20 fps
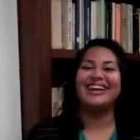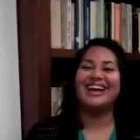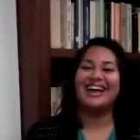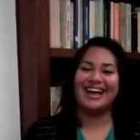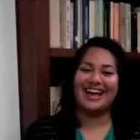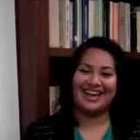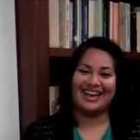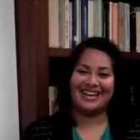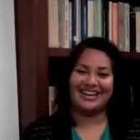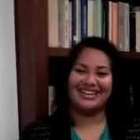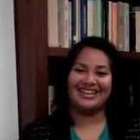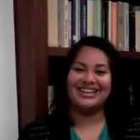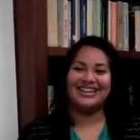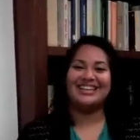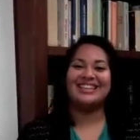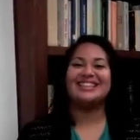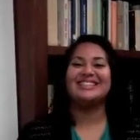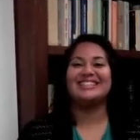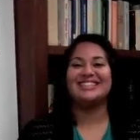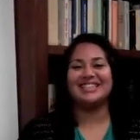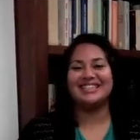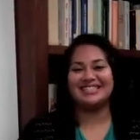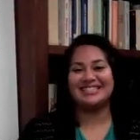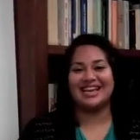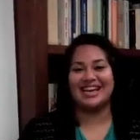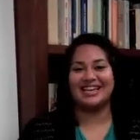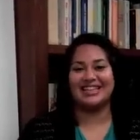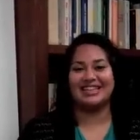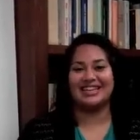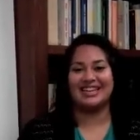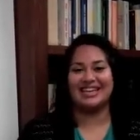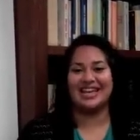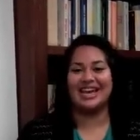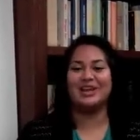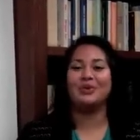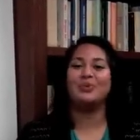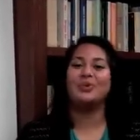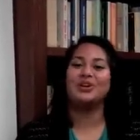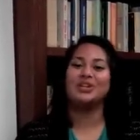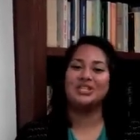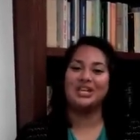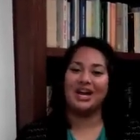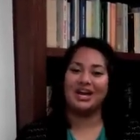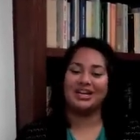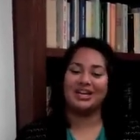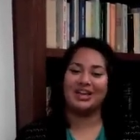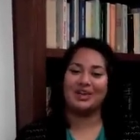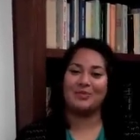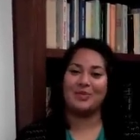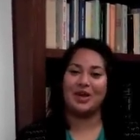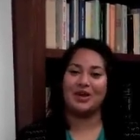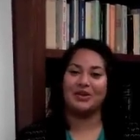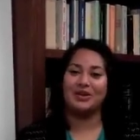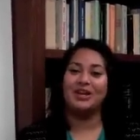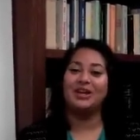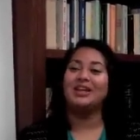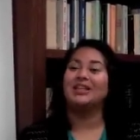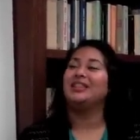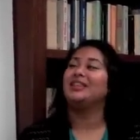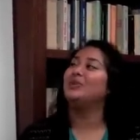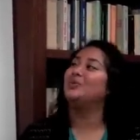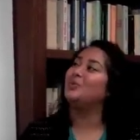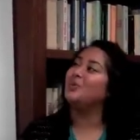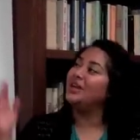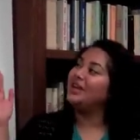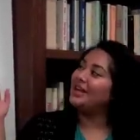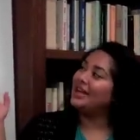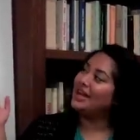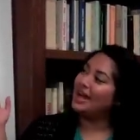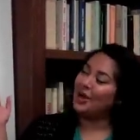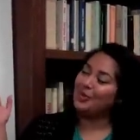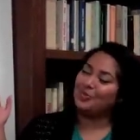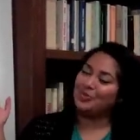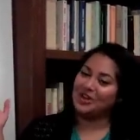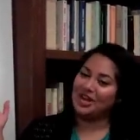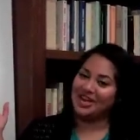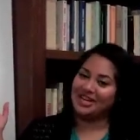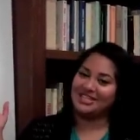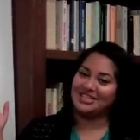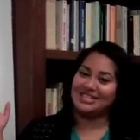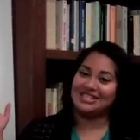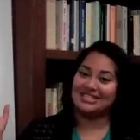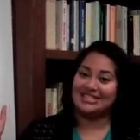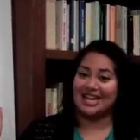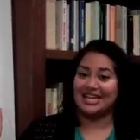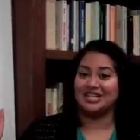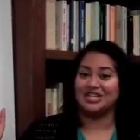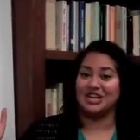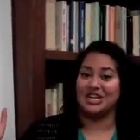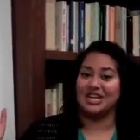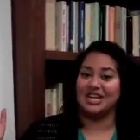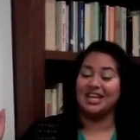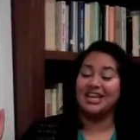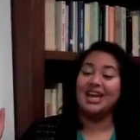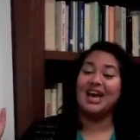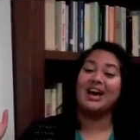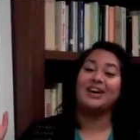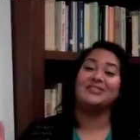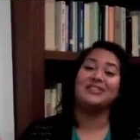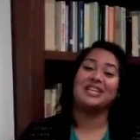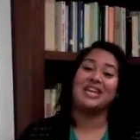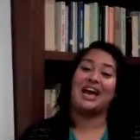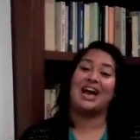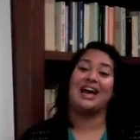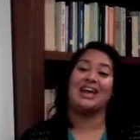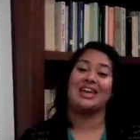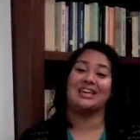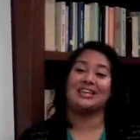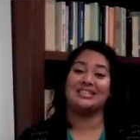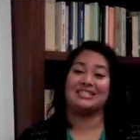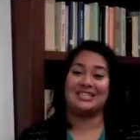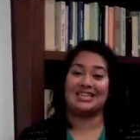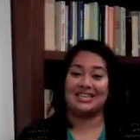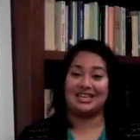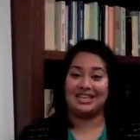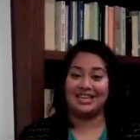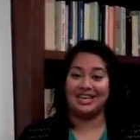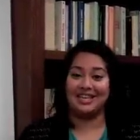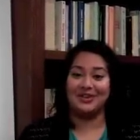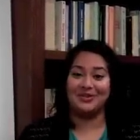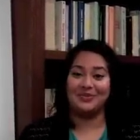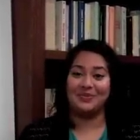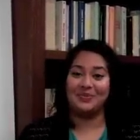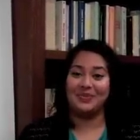Hi, this is Siley, and we're talking about the reading comprehension section of the ISEE.